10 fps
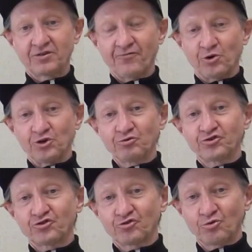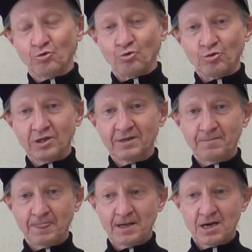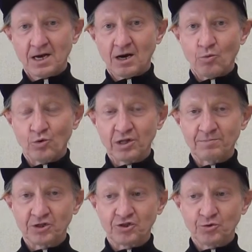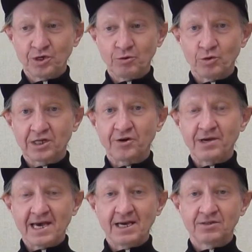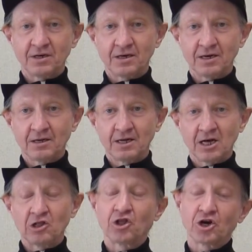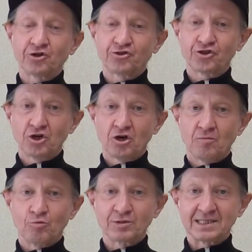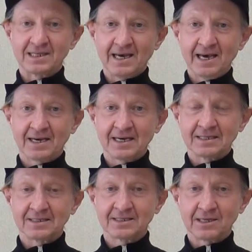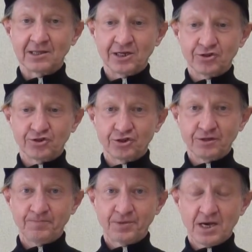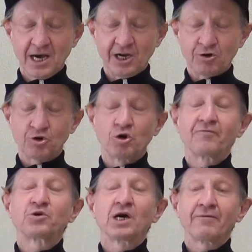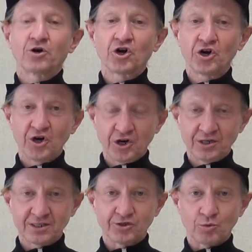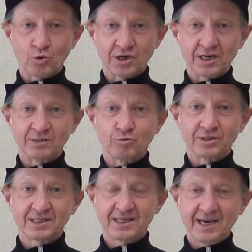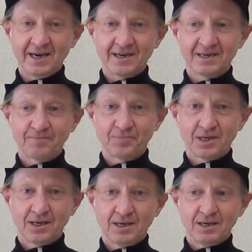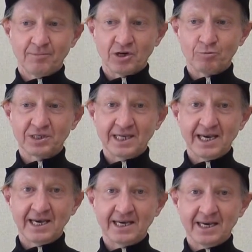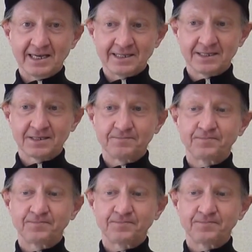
for your school, we'll create a large mosaic installation. I don't know if you ever heard such a word as mosaic, but a mosaic is,